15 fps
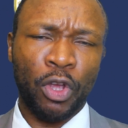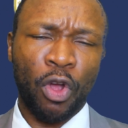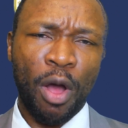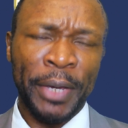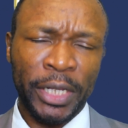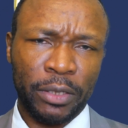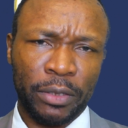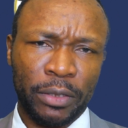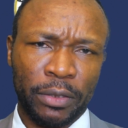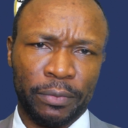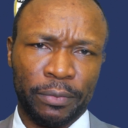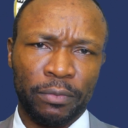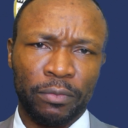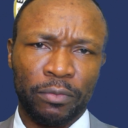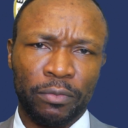commit
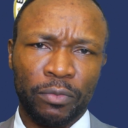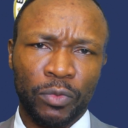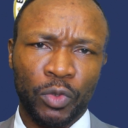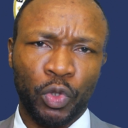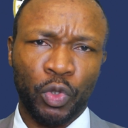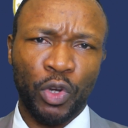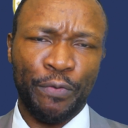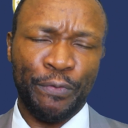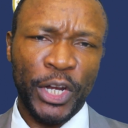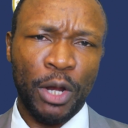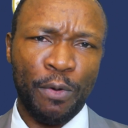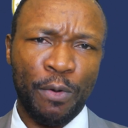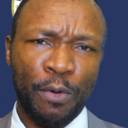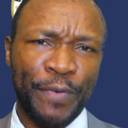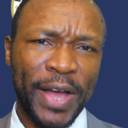to the
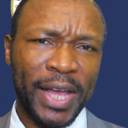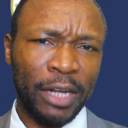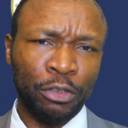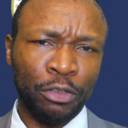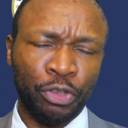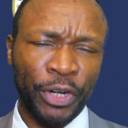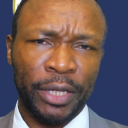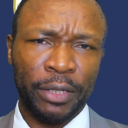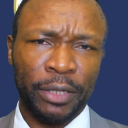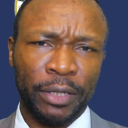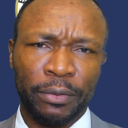freedom of our country,